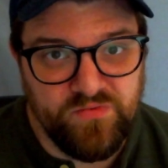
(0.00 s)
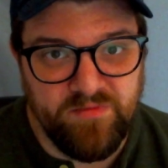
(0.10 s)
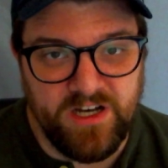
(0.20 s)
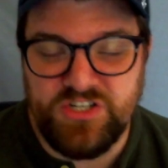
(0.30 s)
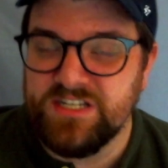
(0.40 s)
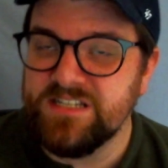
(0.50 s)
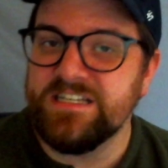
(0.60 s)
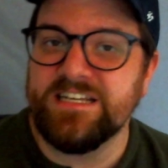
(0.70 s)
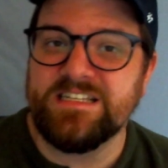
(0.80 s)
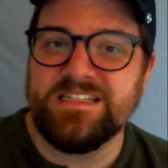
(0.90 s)
much. It doesn't
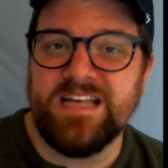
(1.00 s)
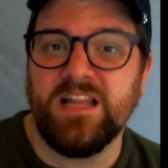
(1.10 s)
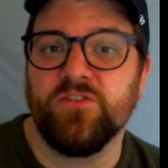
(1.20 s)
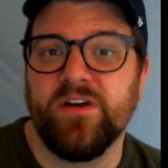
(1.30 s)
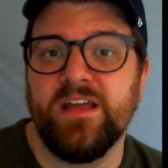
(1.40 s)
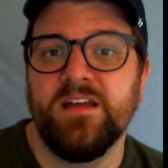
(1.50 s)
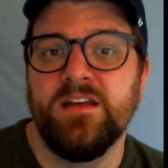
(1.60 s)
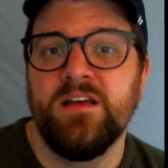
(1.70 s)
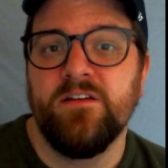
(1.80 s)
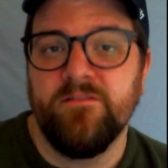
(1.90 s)
accelerate
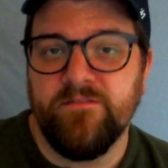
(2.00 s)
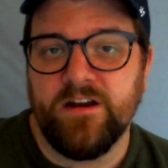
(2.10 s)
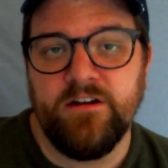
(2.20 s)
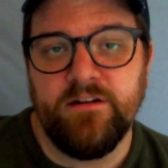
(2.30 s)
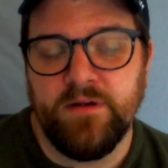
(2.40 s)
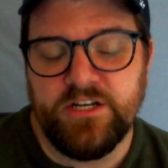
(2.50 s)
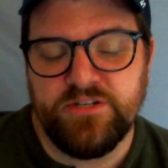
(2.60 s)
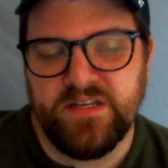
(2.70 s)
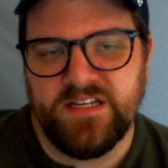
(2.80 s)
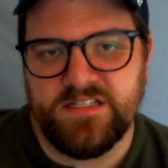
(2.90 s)
very much
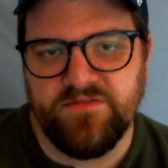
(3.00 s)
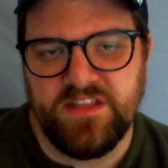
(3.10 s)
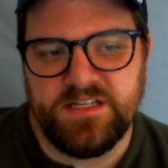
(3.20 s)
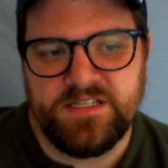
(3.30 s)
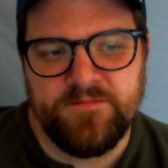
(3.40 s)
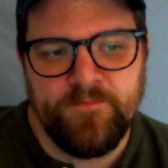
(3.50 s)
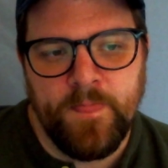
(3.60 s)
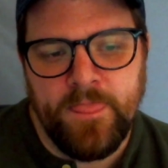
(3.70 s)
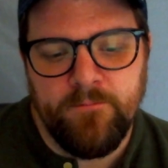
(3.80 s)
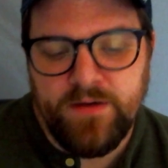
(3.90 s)
because of this.
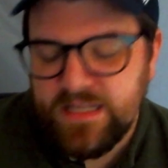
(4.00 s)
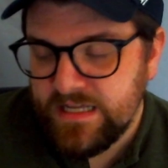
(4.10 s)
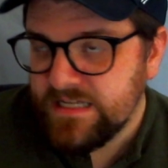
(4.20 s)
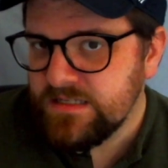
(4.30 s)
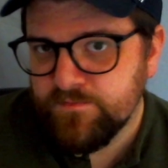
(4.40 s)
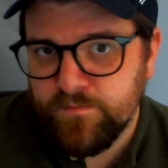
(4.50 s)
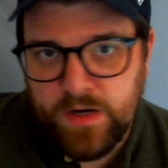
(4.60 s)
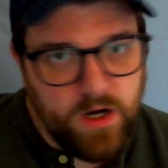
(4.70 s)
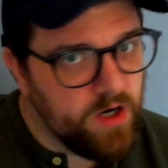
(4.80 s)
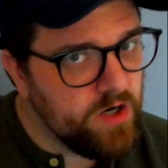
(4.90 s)
But it is
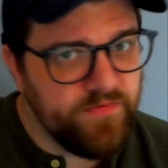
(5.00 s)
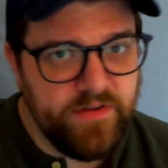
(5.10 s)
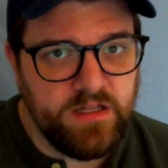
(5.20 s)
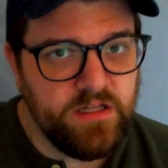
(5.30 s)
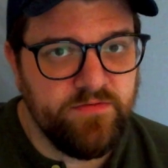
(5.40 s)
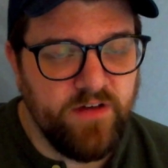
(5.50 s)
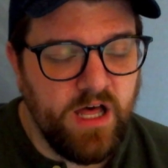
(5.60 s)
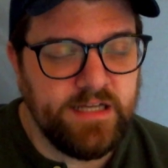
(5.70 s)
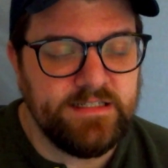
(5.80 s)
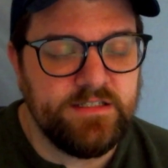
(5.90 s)
perfectly
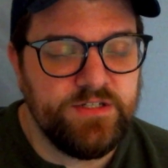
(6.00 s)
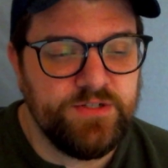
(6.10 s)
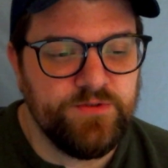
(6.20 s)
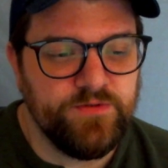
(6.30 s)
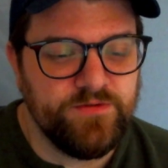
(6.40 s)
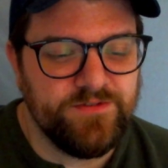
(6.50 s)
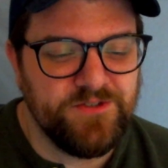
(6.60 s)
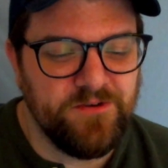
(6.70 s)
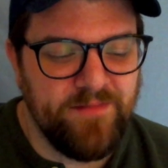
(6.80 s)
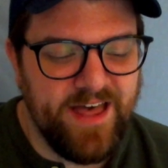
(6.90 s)
fine to
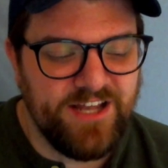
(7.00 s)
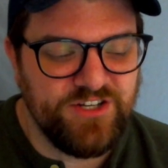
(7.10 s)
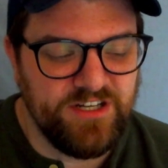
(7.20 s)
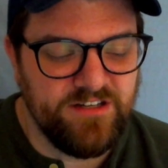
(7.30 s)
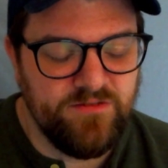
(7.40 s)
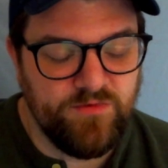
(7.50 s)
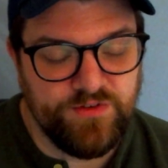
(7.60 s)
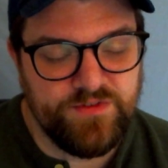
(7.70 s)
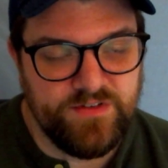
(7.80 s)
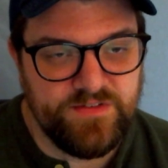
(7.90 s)
imagine, well,
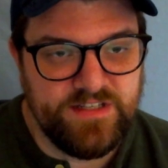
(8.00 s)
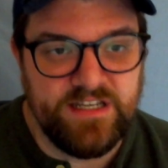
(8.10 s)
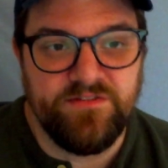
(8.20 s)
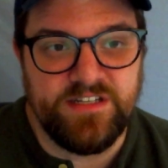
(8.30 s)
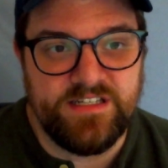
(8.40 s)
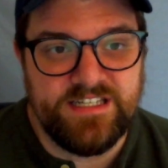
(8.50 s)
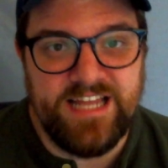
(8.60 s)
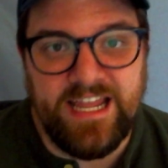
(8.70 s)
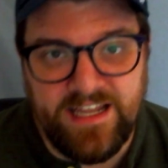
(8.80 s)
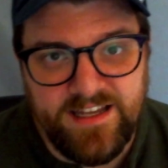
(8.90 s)
to even state